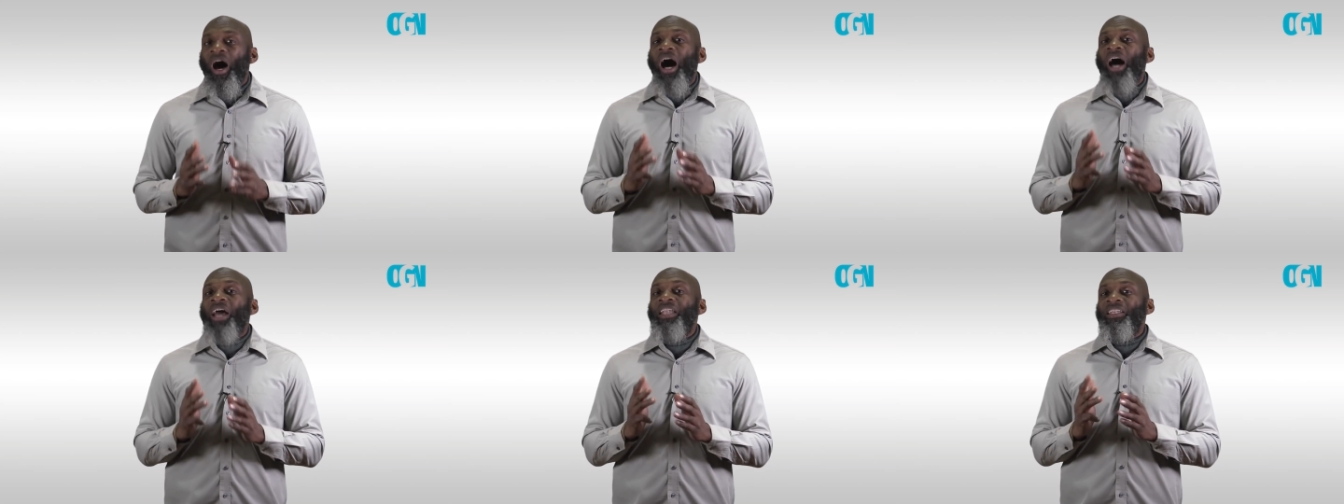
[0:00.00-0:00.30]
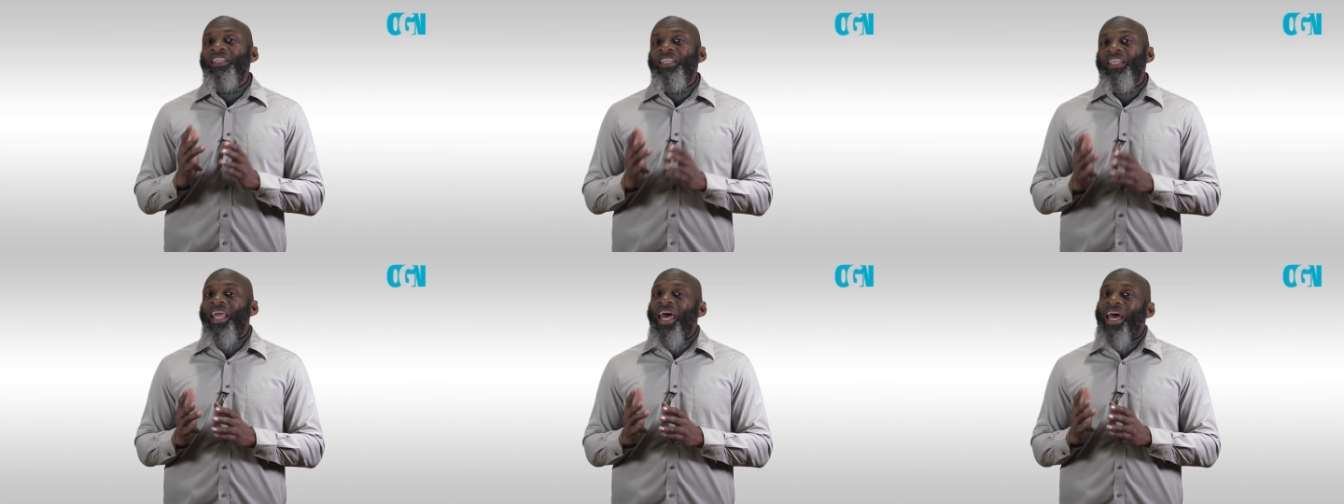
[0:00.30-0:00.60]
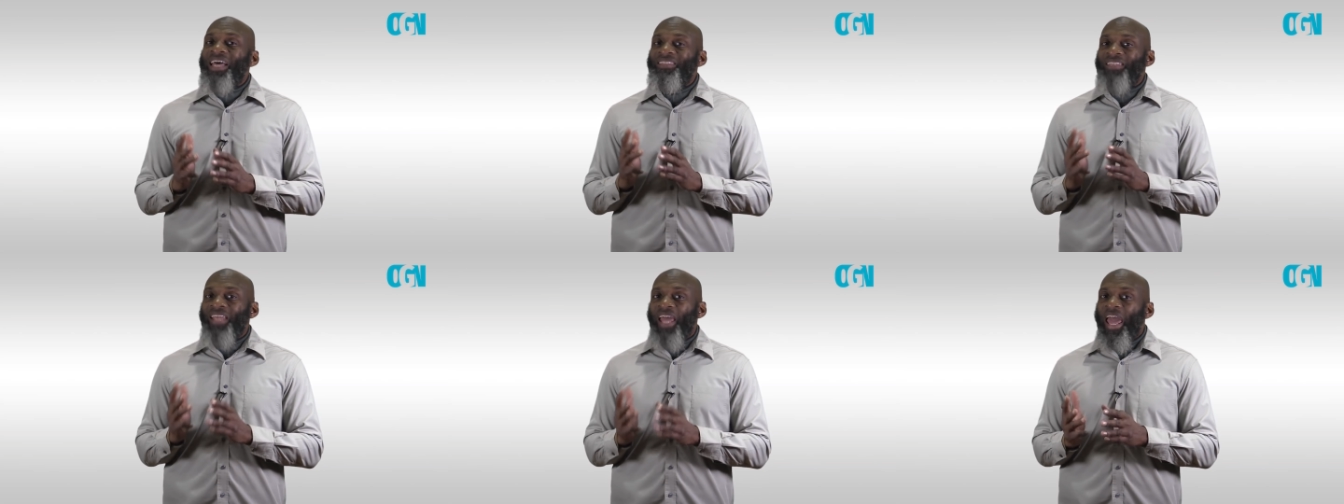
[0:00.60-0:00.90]

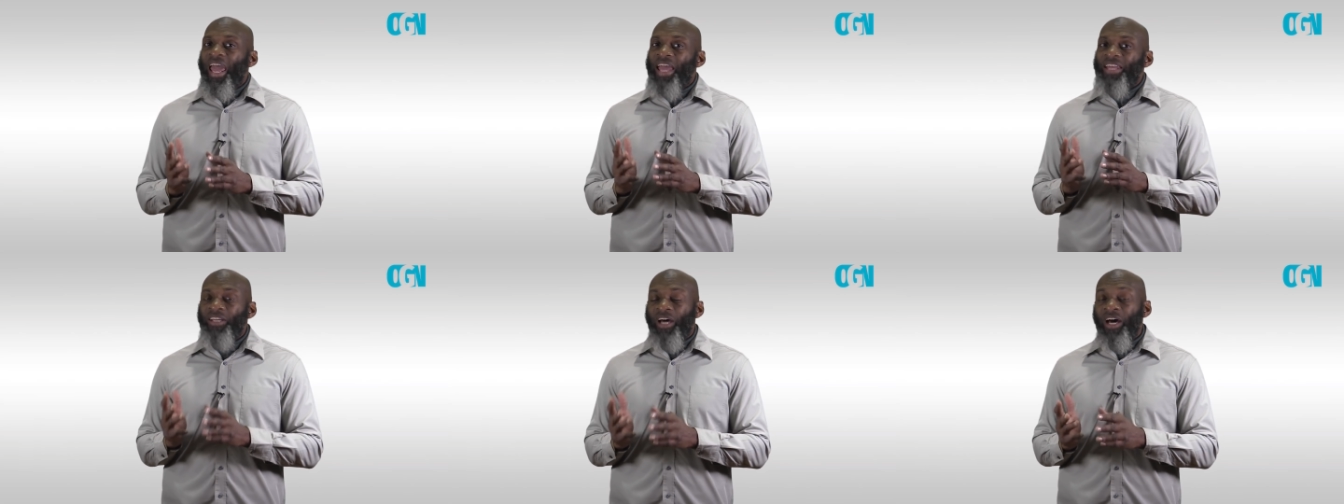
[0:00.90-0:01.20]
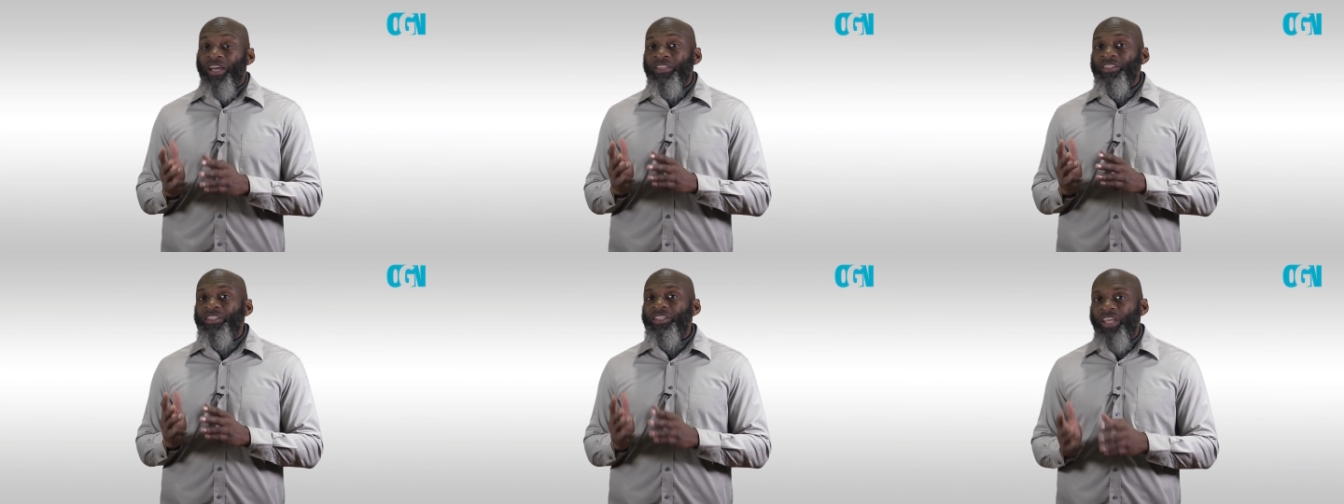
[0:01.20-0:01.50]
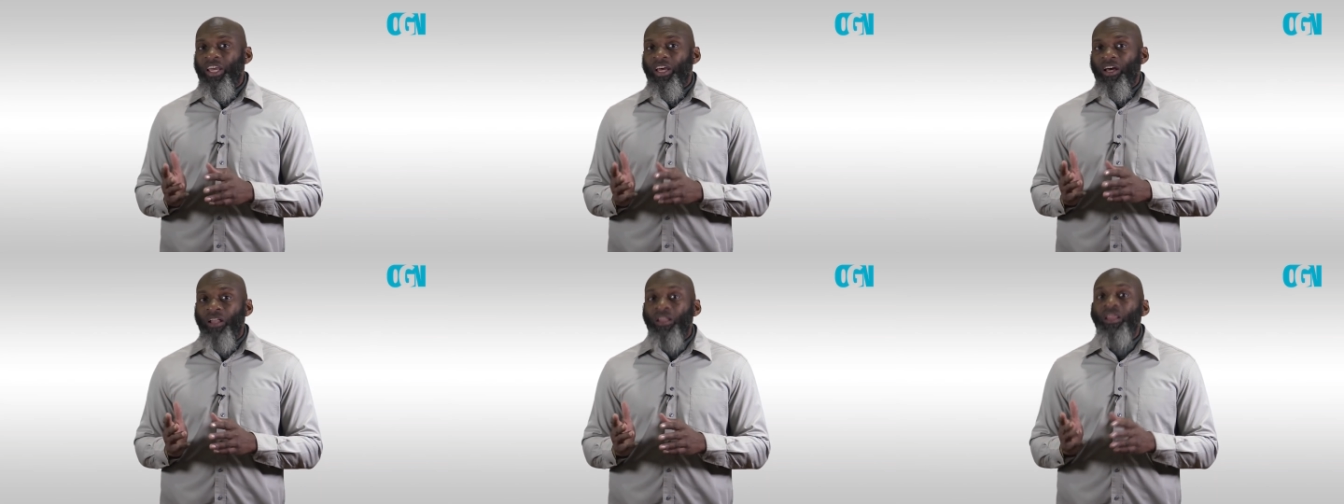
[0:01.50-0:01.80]
unless and
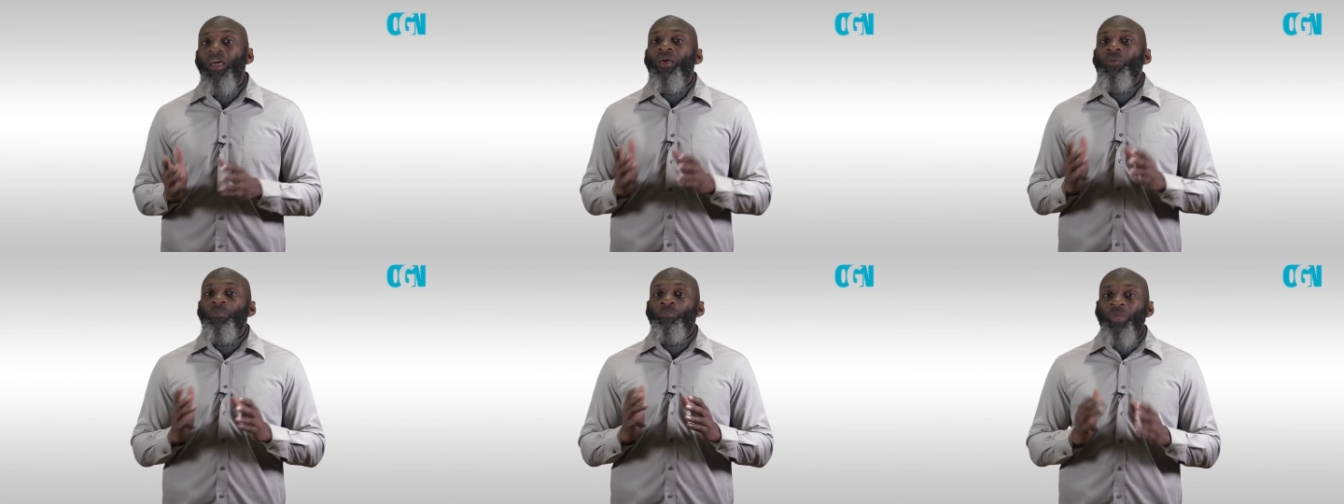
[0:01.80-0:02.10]
until